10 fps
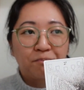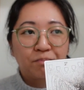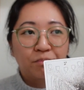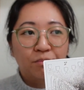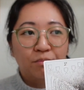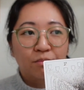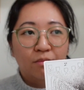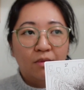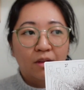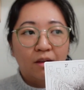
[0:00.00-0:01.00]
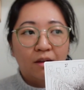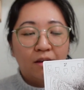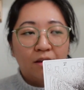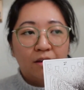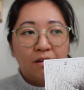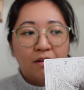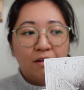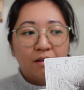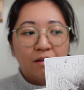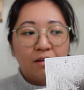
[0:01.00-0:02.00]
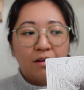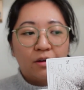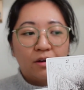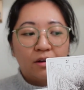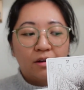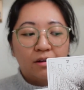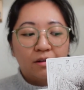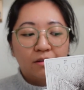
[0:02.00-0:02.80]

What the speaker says: No one is speaking in this clip.